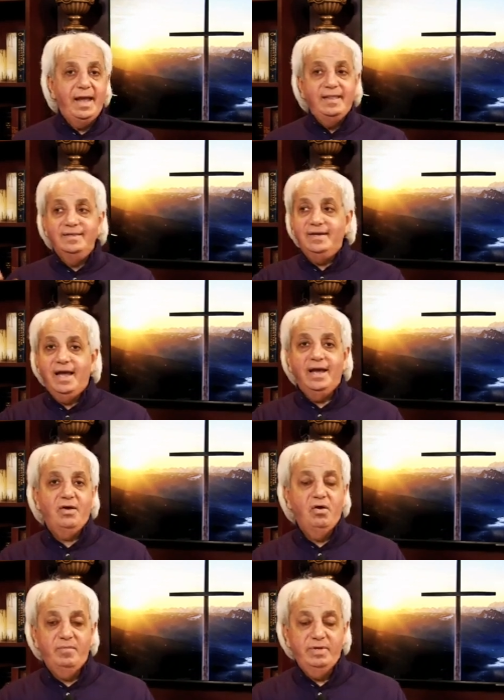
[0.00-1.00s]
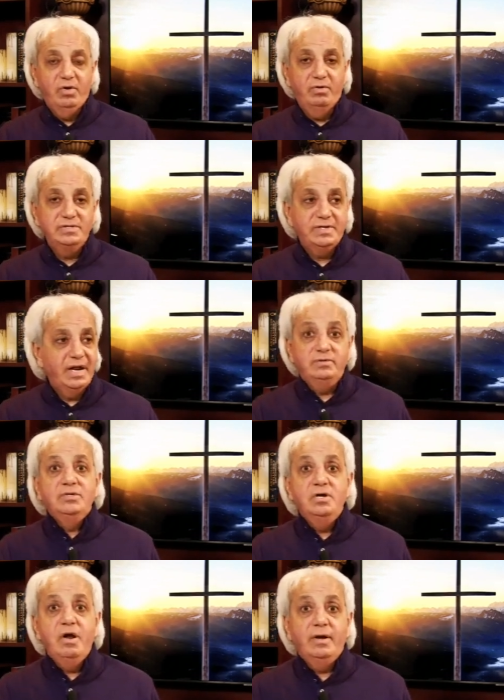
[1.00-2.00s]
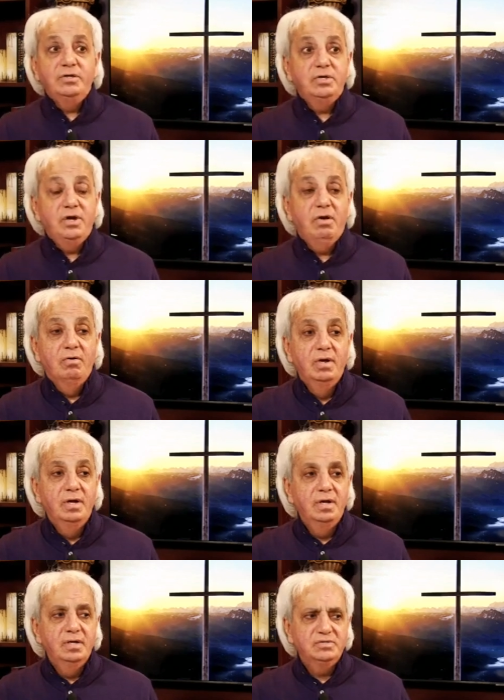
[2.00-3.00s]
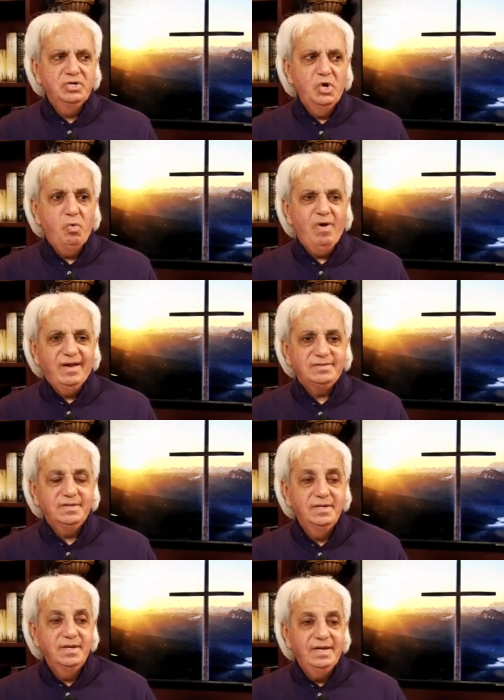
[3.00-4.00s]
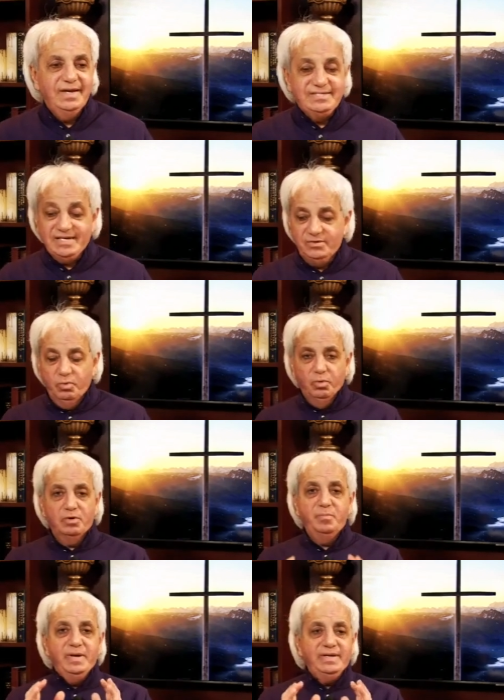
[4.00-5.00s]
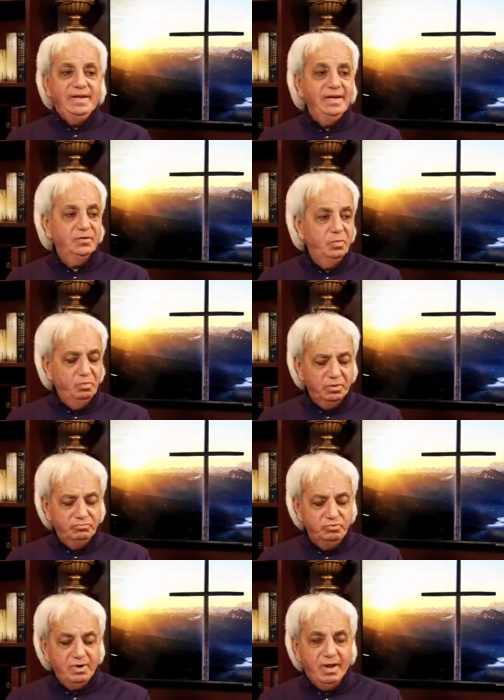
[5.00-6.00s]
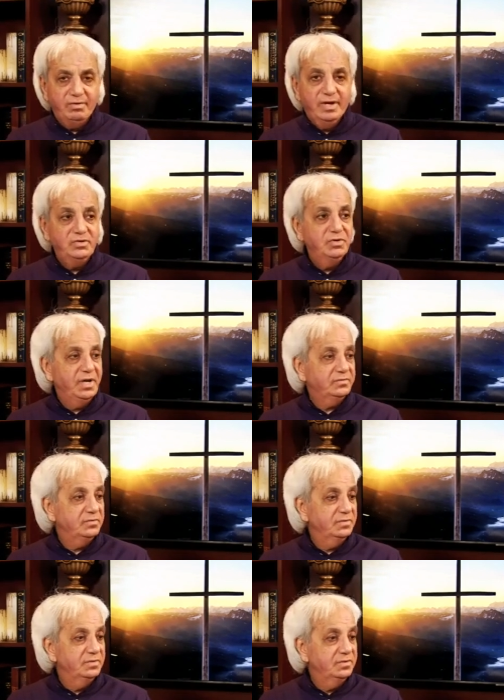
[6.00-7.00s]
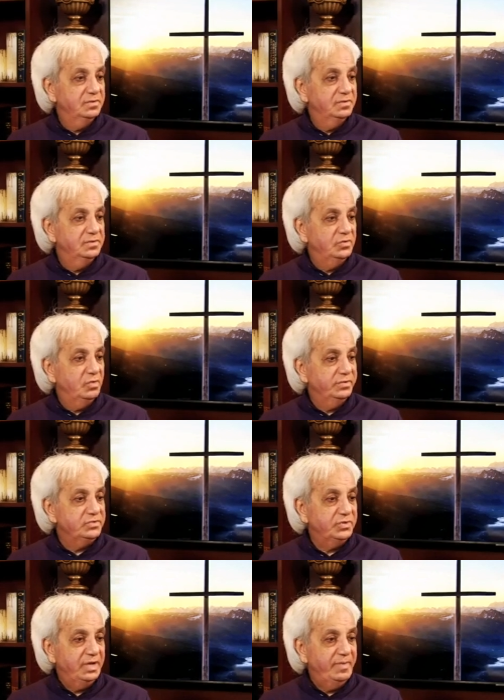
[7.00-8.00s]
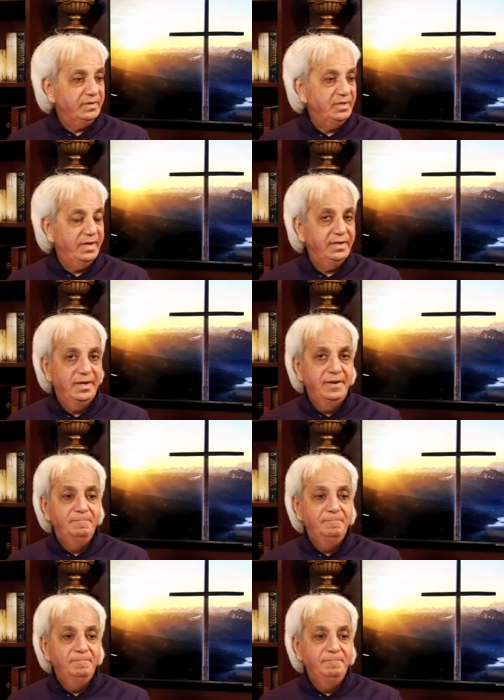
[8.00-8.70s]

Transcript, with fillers: And the guy called me, the owner said, How did you know? How did you know? I said, Know what? He said, We would have been killed. We would have drowned had you not told us to get back to land.